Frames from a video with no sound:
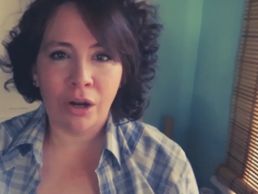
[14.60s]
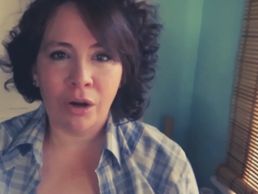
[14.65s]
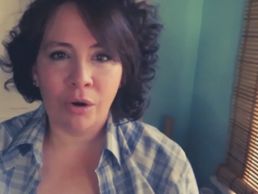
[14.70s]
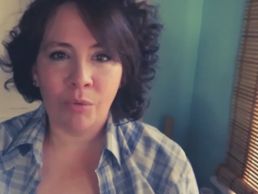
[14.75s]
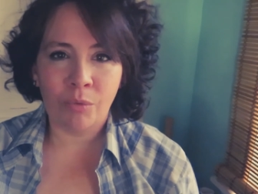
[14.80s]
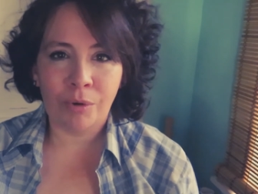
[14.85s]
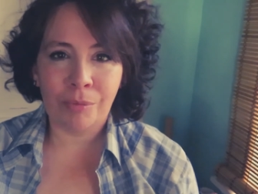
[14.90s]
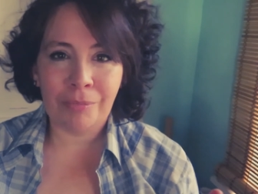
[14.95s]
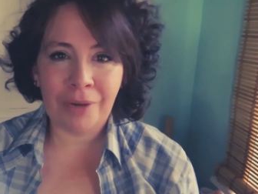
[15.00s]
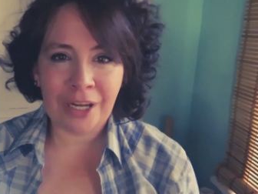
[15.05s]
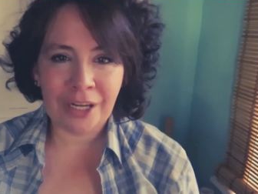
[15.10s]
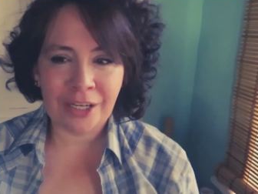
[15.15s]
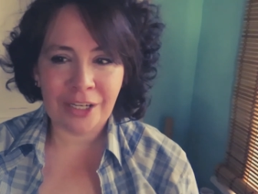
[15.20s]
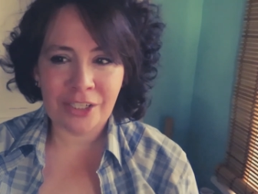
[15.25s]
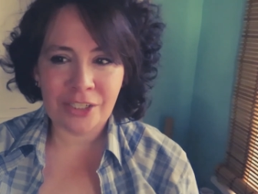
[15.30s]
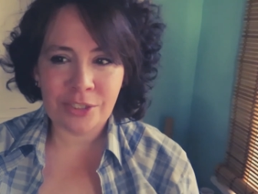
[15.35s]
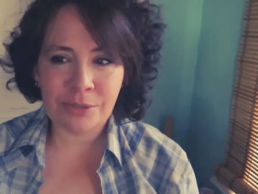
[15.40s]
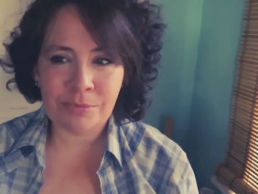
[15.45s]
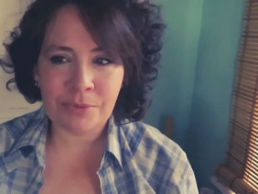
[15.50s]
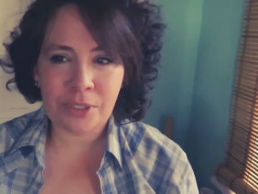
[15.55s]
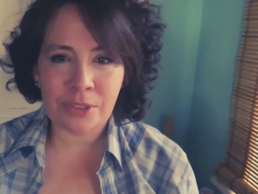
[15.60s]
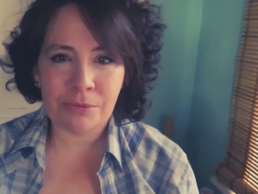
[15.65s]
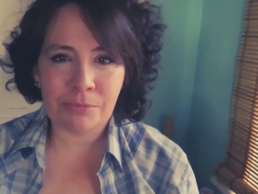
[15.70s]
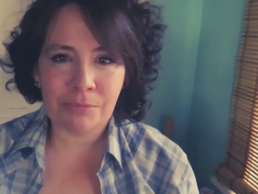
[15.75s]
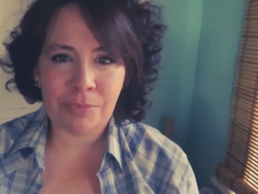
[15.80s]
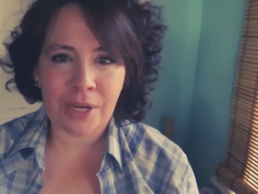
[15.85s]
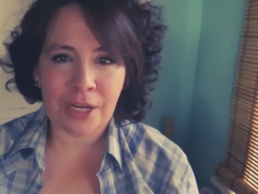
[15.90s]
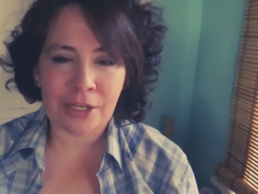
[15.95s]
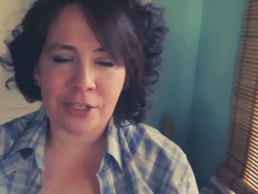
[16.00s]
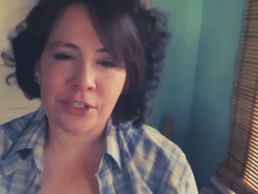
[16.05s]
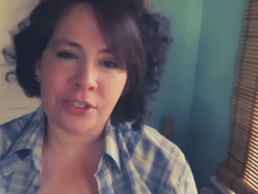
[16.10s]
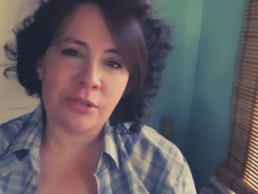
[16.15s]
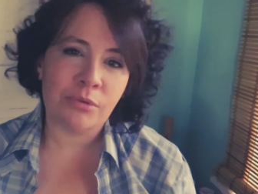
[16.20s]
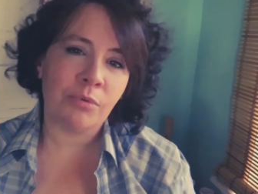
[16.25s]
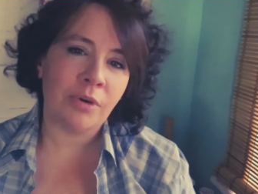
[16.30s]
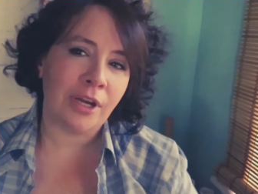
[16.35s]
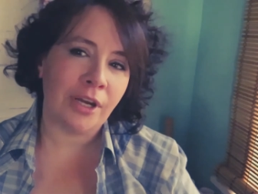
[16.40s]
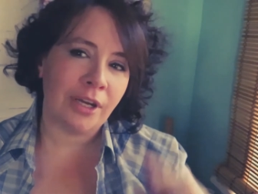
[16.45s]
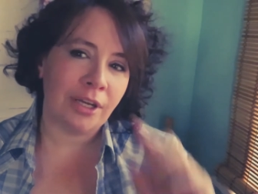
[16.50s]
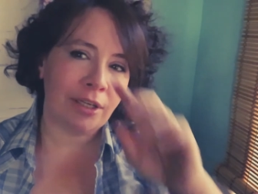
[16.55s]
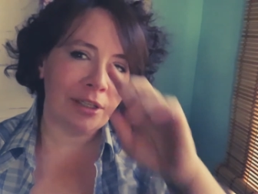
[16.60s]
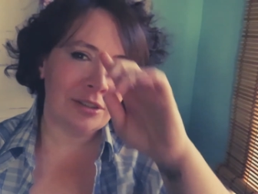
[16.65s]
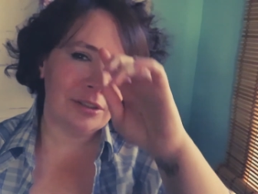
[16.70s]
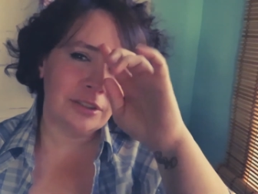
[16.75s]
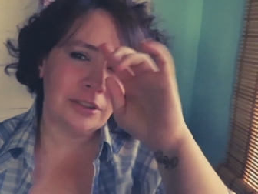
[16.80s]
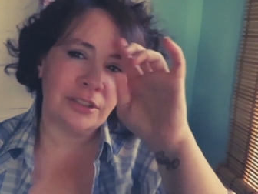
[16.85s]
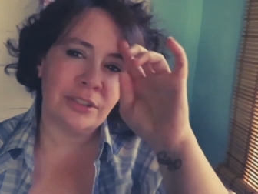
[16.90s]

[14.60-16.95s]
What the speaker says: When my husband passed away,